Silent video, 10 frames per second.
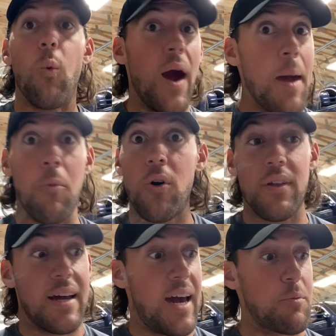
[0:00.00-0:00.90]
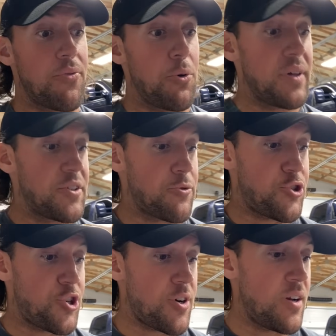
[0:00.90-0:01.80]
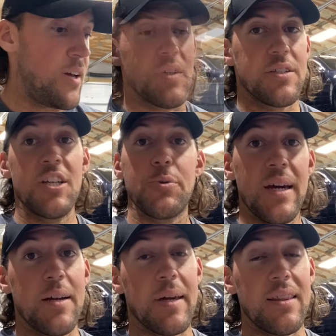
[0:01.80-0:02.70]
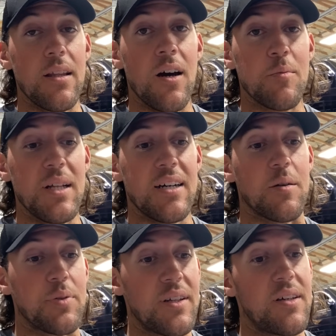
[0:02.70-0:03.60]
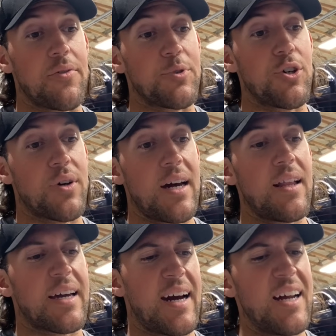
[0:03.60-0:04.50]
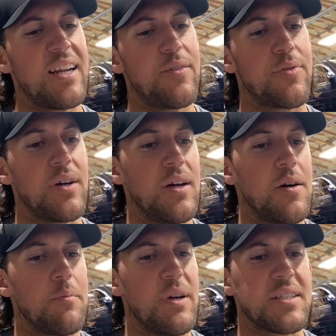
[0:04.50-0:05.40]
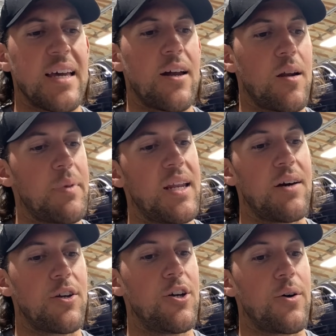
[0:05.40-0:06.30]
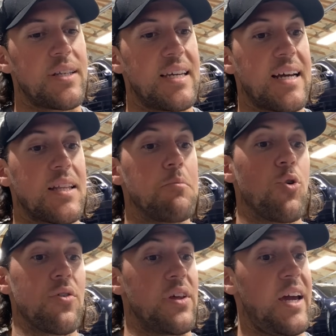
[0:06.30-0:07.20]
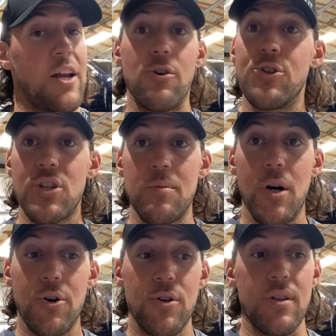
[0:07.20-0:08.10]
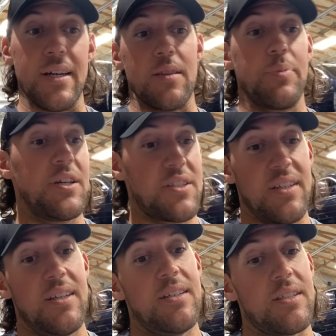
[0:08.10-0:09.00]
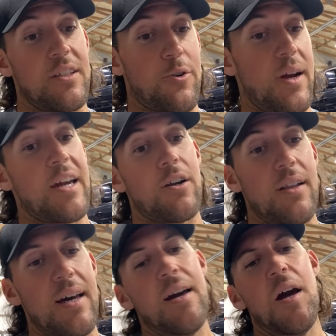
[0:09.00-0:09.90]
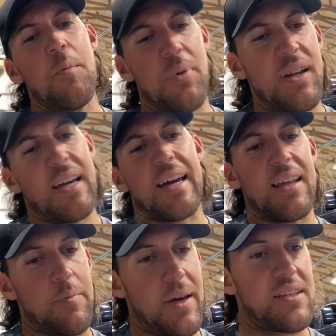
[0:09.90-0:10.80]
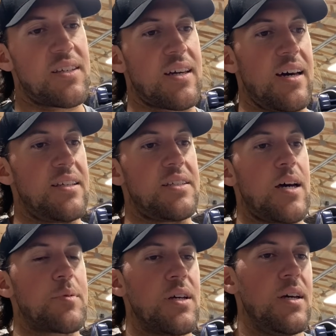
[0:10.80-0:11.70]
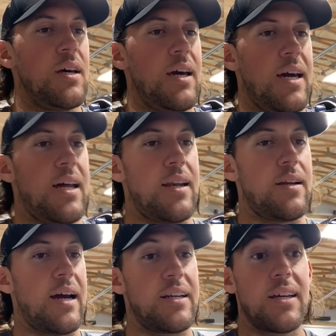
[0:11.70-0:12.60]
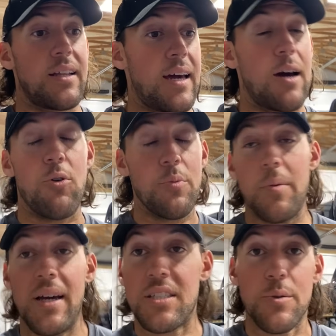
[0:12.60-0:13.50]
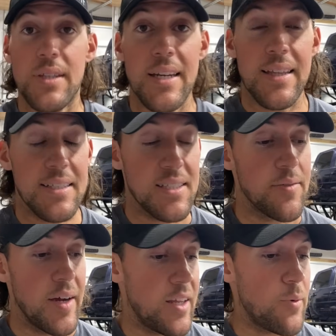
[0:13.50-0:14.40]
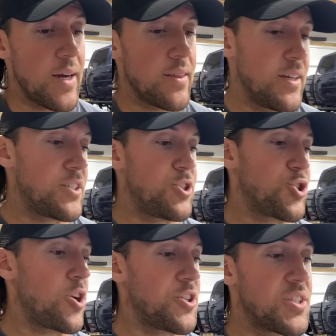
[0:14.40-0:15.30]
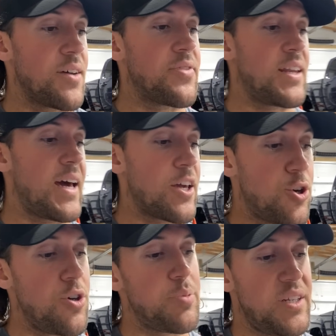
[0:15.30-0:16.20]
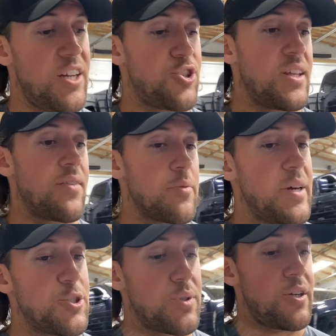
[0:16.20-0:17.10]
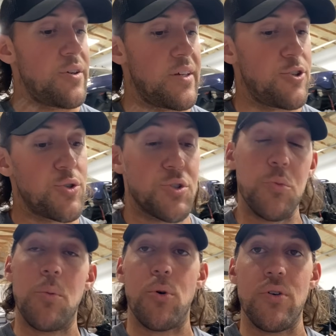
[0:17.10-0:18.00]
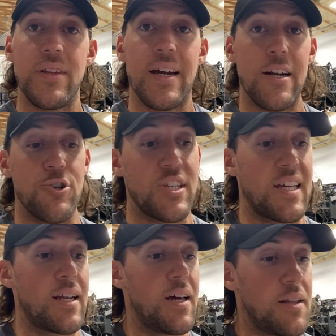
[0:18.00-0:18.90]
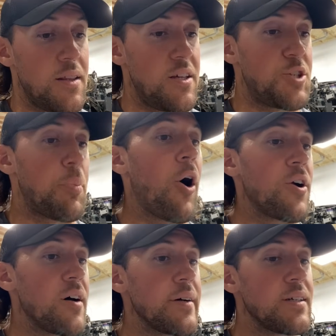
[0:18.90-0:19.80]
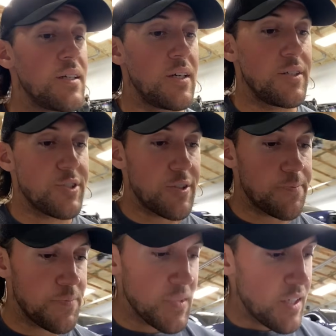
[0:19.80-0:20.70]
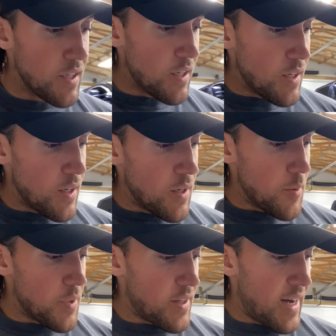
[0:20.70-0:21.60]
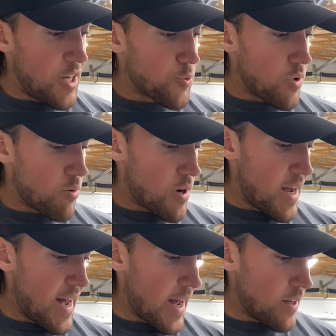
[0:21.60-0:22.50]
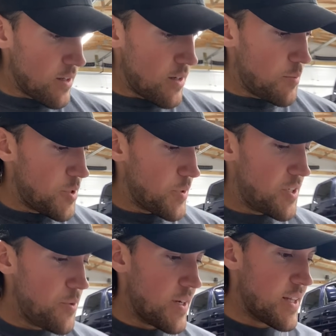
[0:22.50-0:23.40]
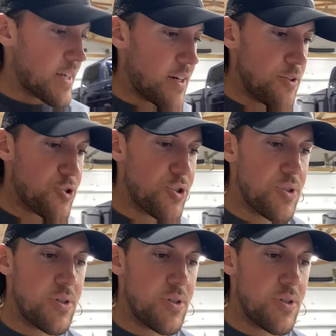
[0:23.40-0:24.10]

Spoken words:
Way more than I had before, that's for sure. Since we ended up getting the long block completely from Socal, I kind of missed out on being able to know exactly more of the inners of the motor, like the pistons and the crank and all that, but I got the basic concept. And ideally, I won't be messing with any of that stuff anyway. This is all stuff that I could potentially have to mess with here and there, so it's more important that I understand this part of it. So, but that is where we're at. Do we do anything else?